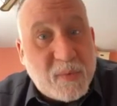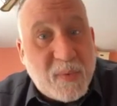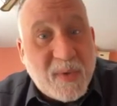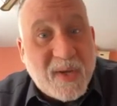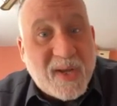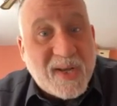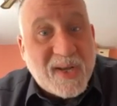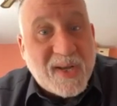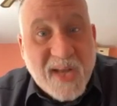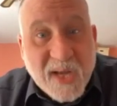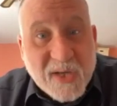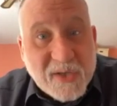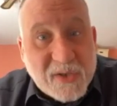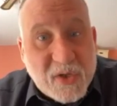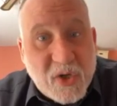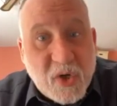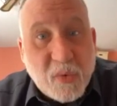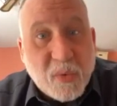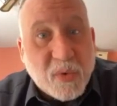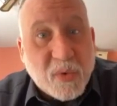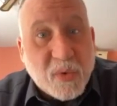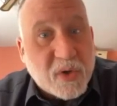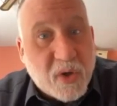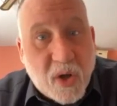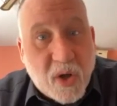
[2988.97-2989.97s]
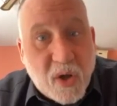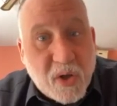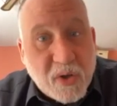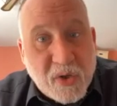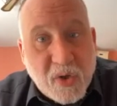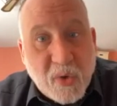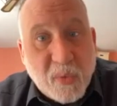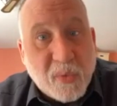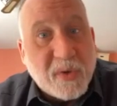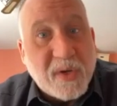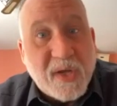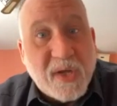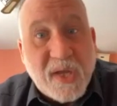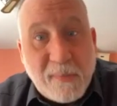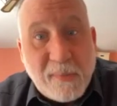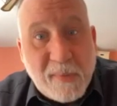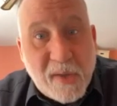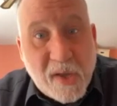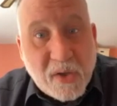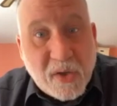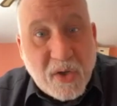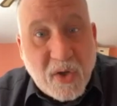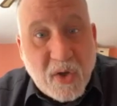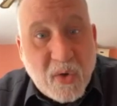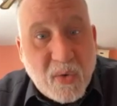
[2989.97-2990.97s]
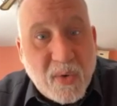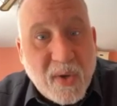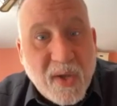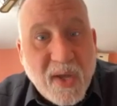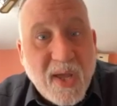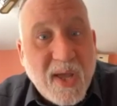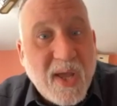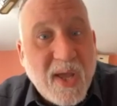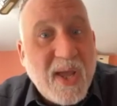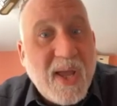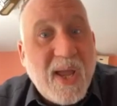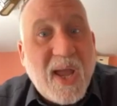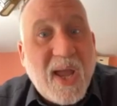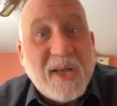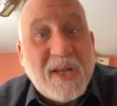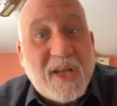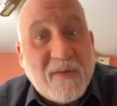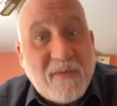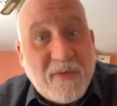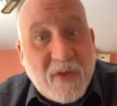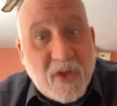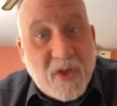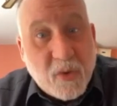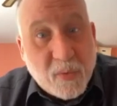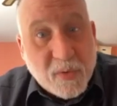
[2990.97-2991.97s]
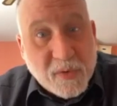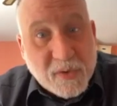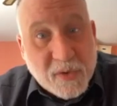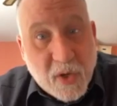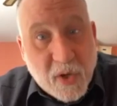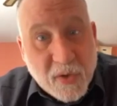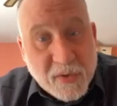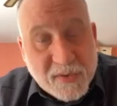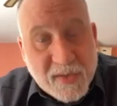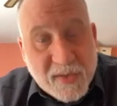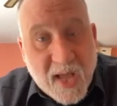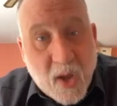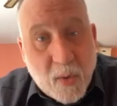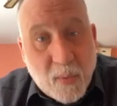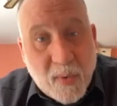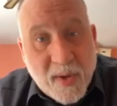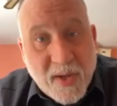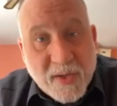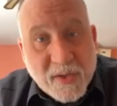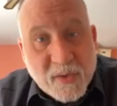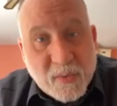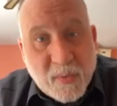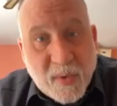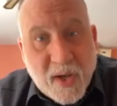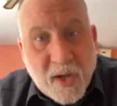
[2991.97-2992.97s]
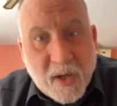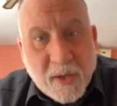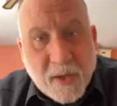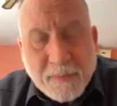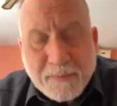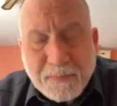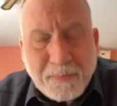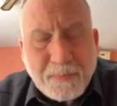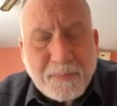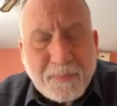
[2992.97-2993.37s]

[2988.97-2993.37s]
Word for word: We can text you or call you or email you and give you the results that way as well.